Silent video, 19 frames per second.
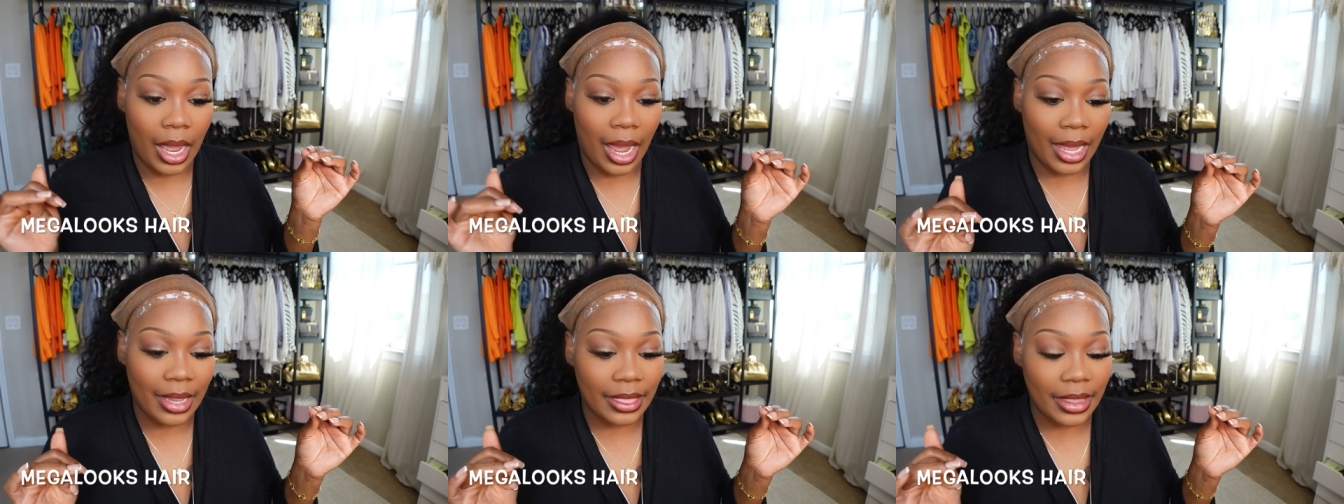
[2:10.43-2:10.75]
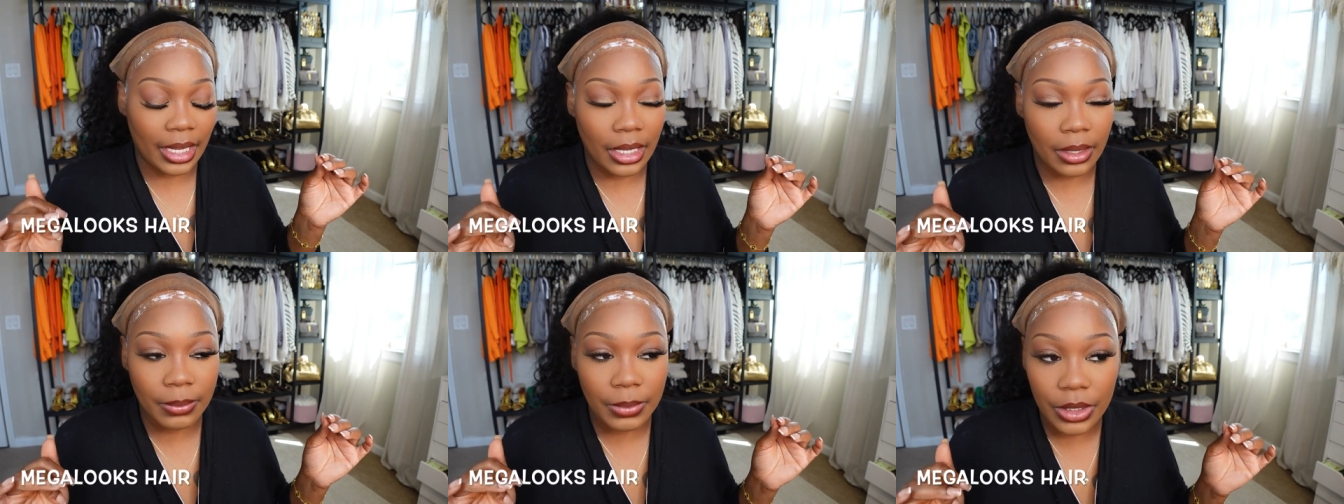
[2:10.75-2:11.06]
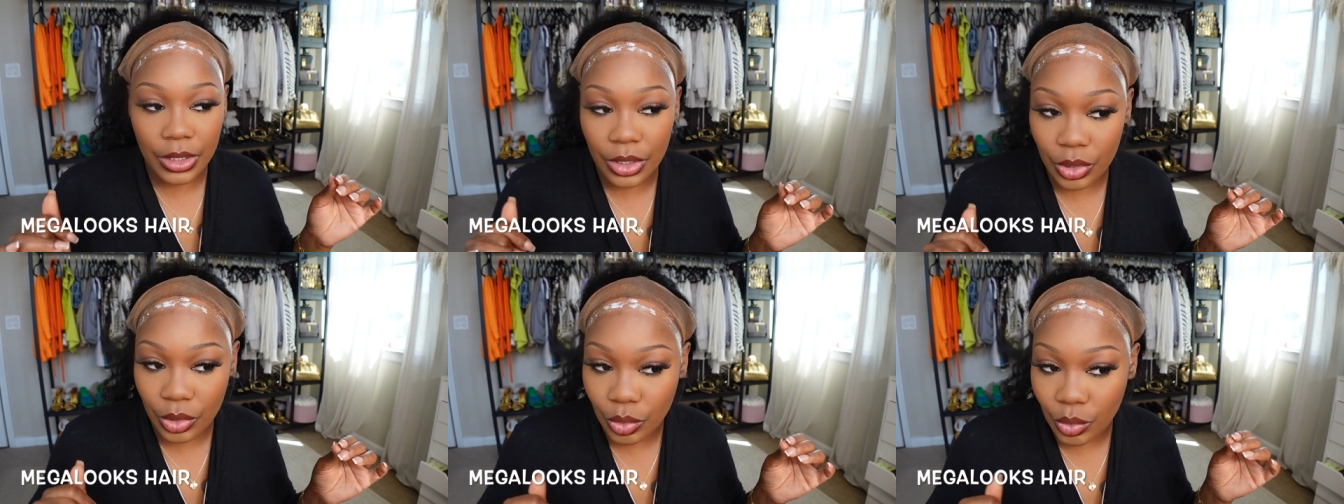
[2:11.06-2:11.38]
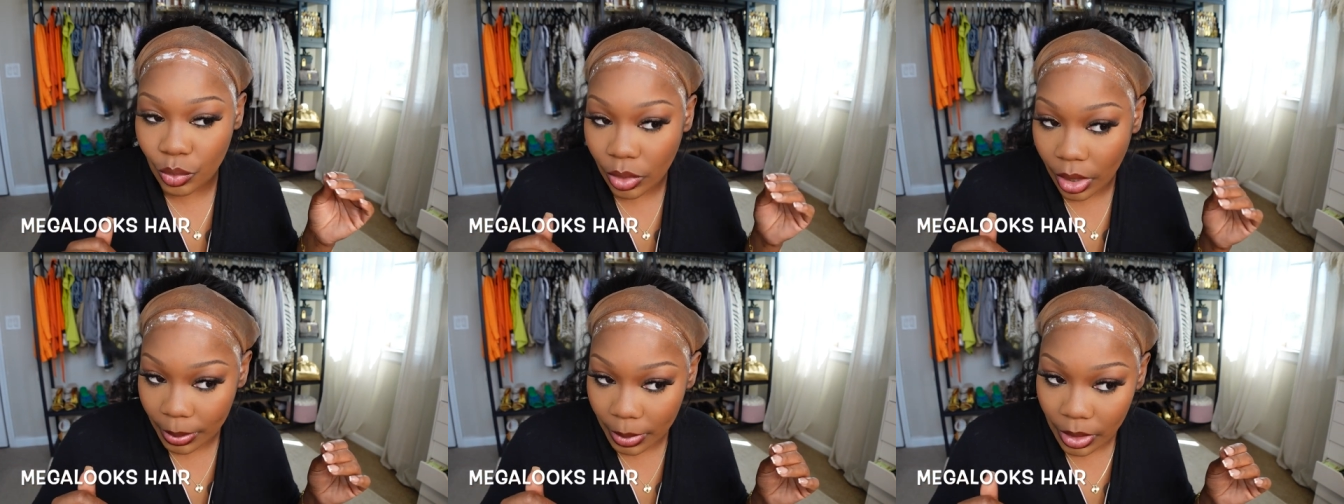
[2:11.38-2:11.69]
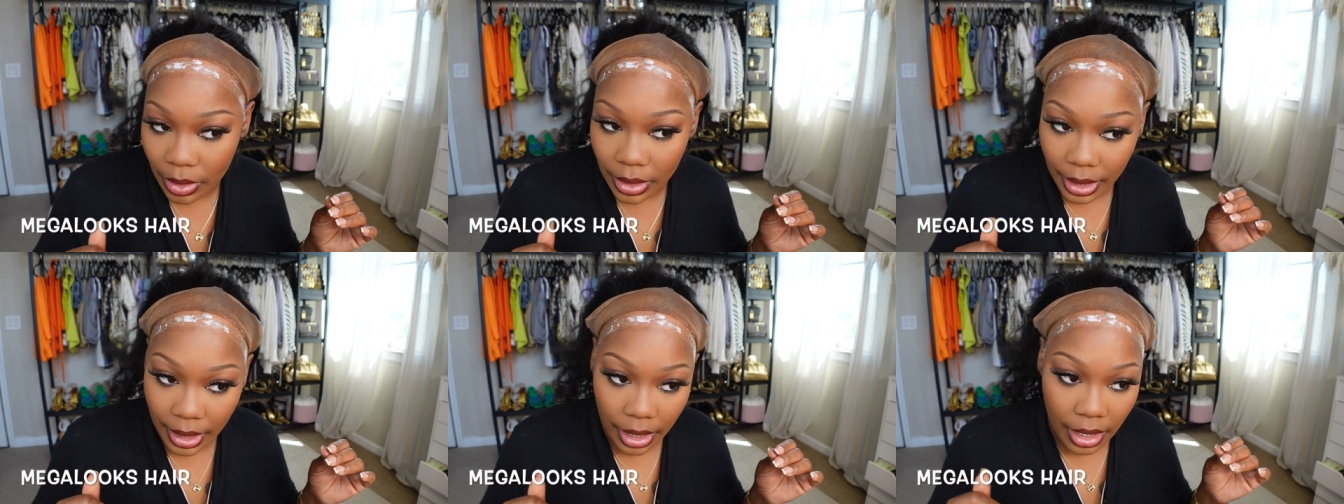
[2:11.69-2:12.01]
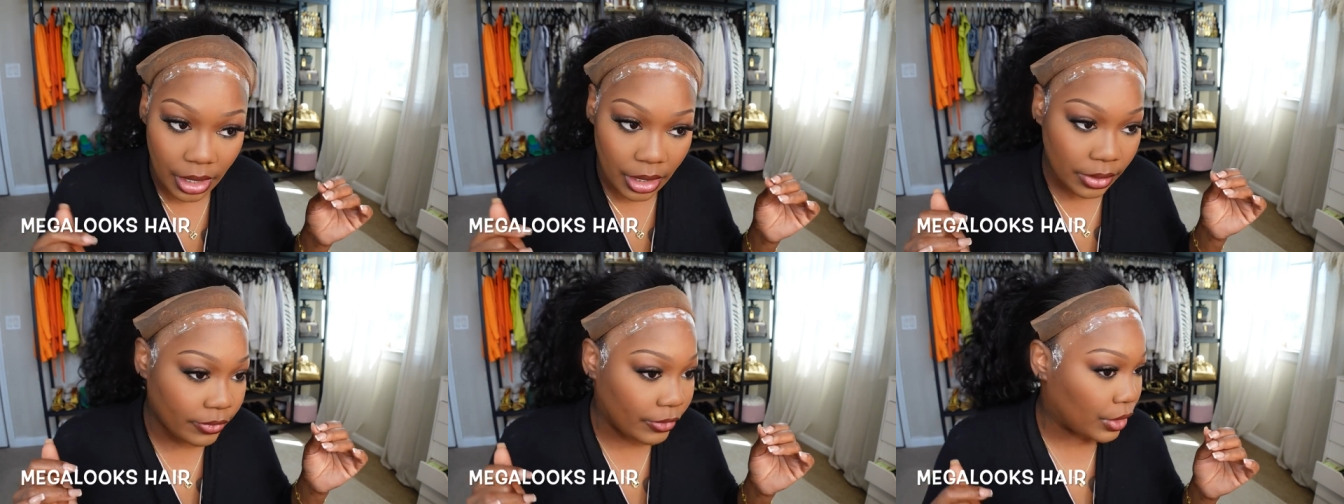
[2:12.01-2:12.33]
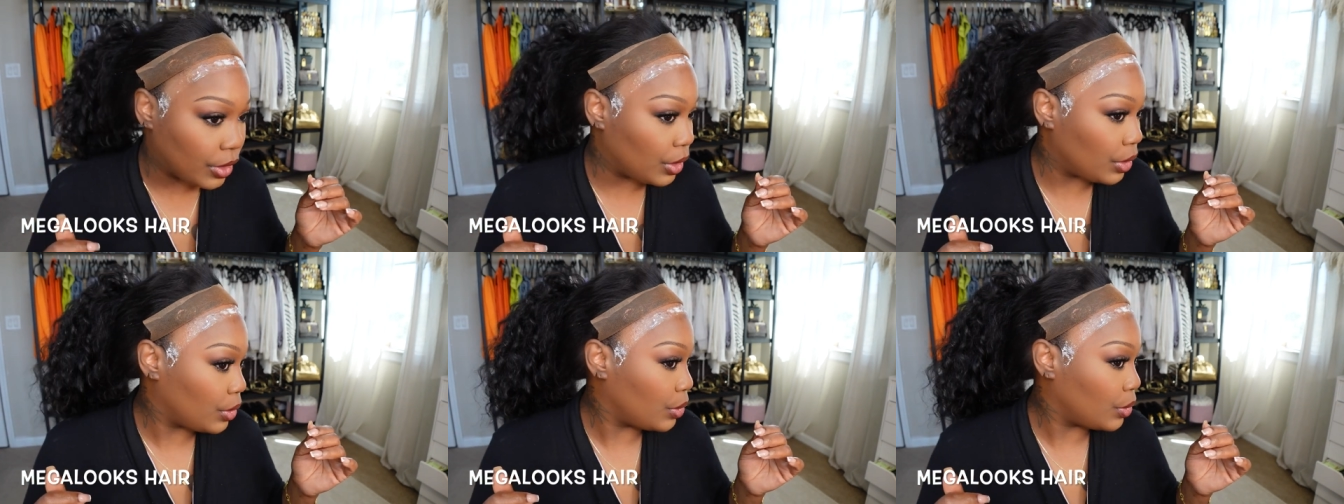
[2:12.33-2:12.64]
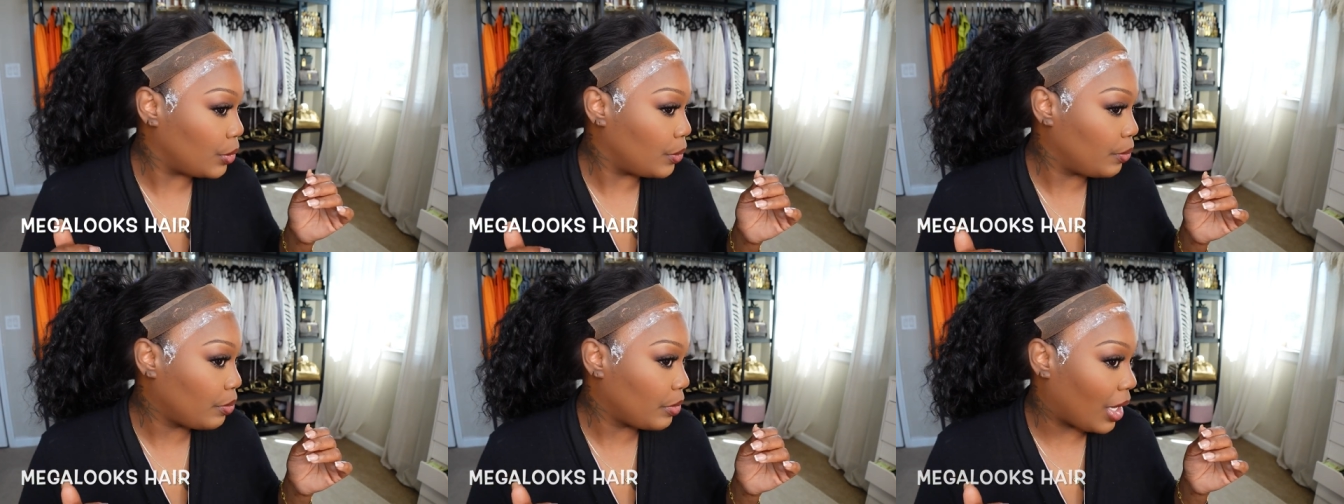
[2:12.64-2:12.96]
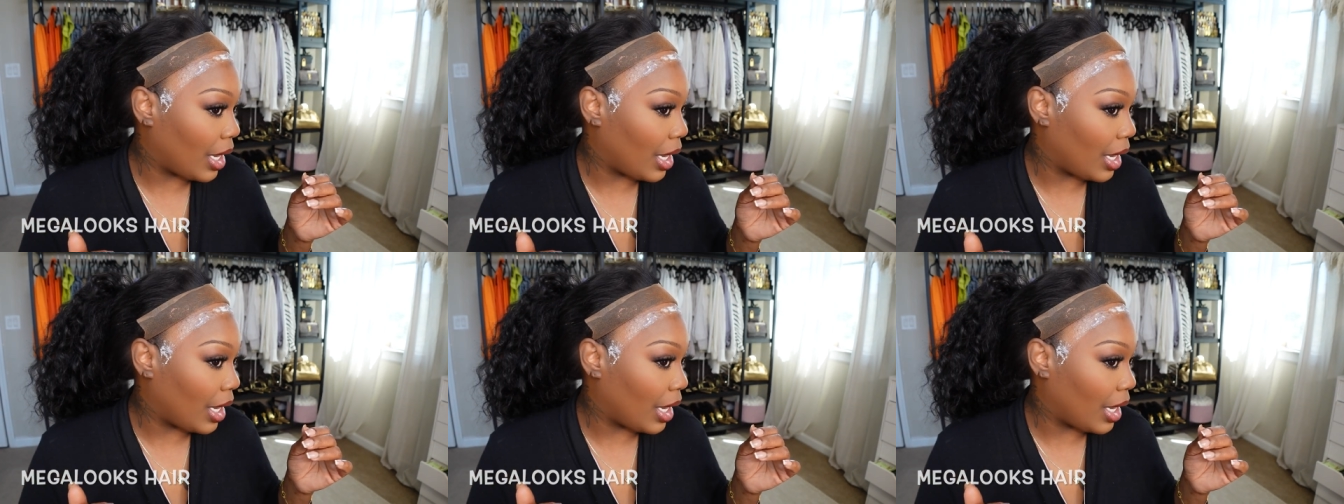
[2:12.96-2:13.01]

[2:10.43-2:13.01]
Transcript: I think I'm gonna do one more layer of glue.